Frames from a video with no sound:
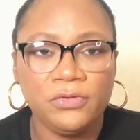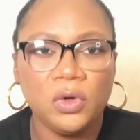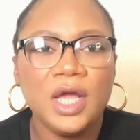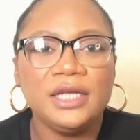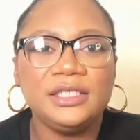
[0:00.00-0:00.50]
for.
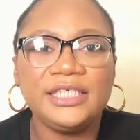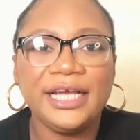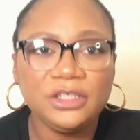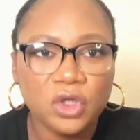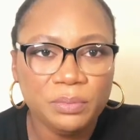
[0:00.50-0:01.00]
The
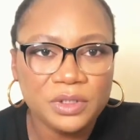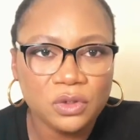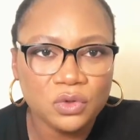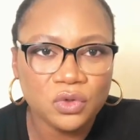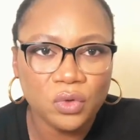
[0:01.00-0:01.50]
tank top is
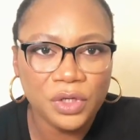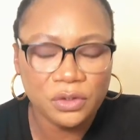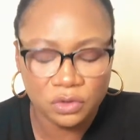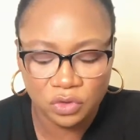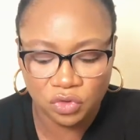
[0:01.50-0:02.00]
also going
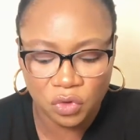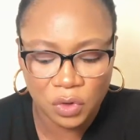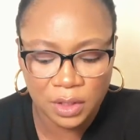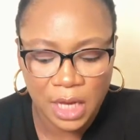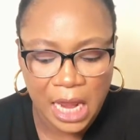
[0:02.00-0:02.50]
on
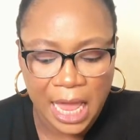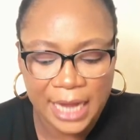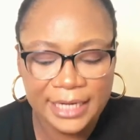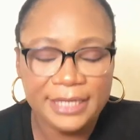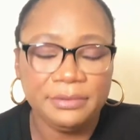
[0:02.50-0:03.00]
strong,
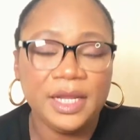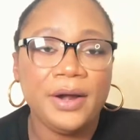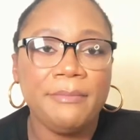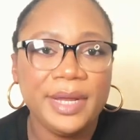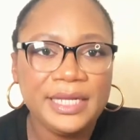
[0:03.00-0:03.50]
and there
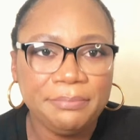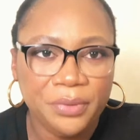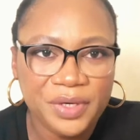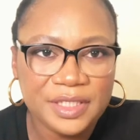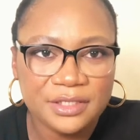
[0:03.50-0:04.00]
are many
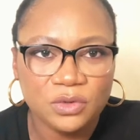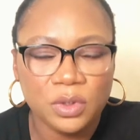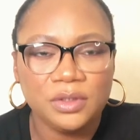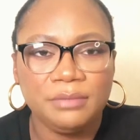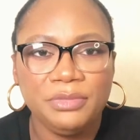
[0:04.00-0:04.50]
prints as
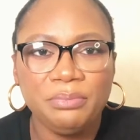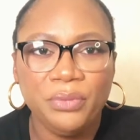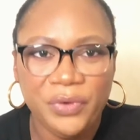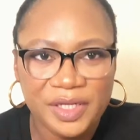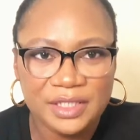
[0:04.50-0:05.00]
well. The
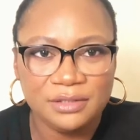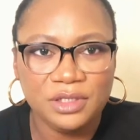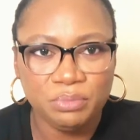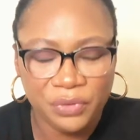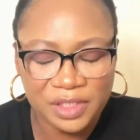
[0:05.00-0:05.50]
print
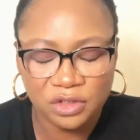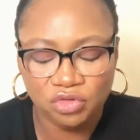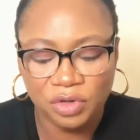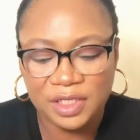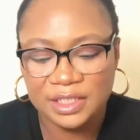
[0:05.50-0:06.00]

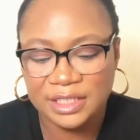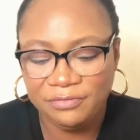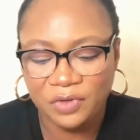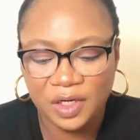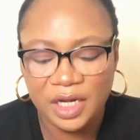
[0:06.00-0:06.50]
trend is
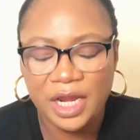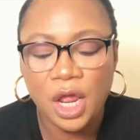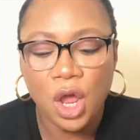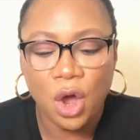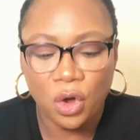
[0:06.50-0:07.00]
definitely
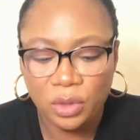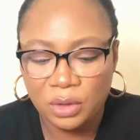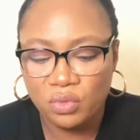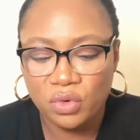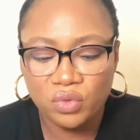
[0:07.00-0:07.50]
on the
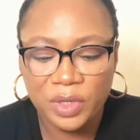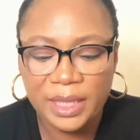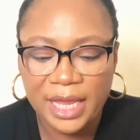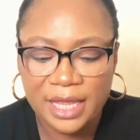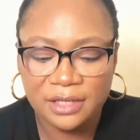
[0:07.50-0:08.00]
runway
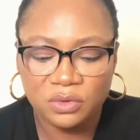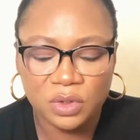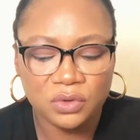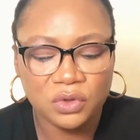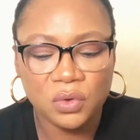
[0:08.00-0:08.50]
there as
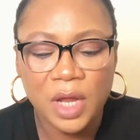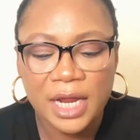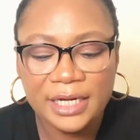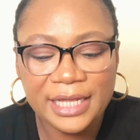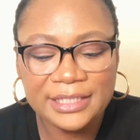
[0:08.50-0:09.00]
well. So
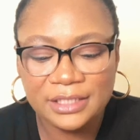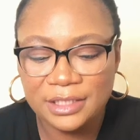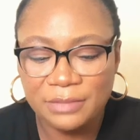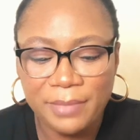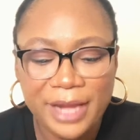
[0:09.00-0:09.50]
that's
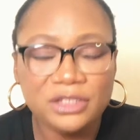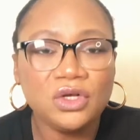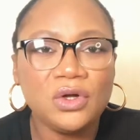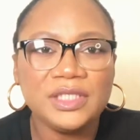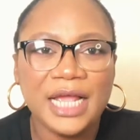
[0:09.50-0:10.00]
my
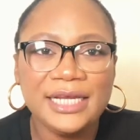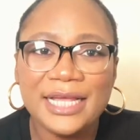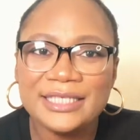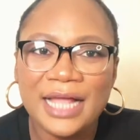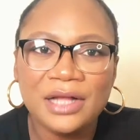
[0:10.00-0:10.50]
thought, and
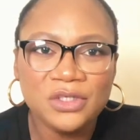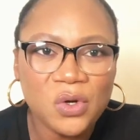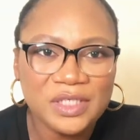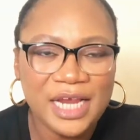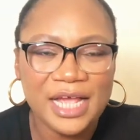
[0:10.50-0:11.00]
that's our
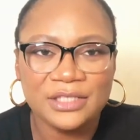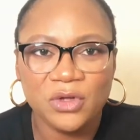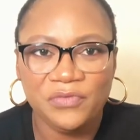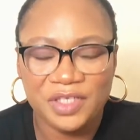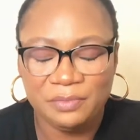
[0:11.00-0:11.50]
thought here at
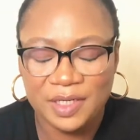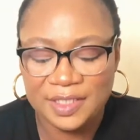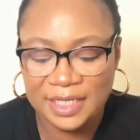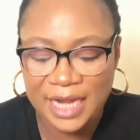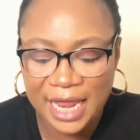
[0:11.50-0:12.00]
COVET
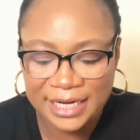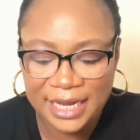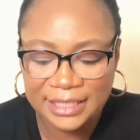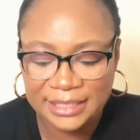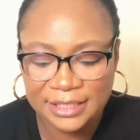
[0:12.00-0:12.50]
Magazine. And
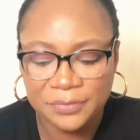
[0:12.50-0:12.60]
that's